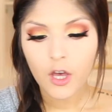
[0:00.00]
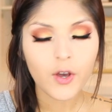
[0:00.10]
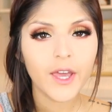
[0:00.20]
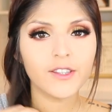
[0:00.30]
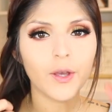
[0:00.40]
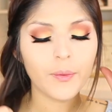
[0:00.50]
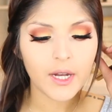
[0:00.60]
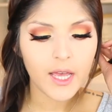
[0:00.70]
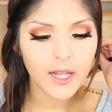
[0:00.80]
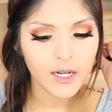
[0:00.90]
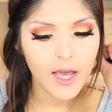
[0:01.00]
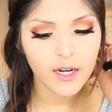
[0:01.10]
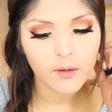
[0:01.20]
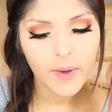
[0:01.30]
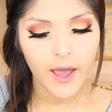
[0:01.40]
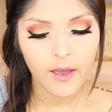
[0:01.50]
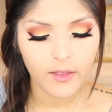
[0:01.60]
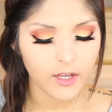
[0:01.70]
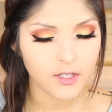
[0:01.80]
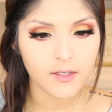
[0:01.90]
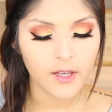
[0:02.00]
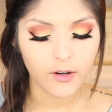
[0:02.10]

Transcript: Okay, so I went ahead and added my eyelashes.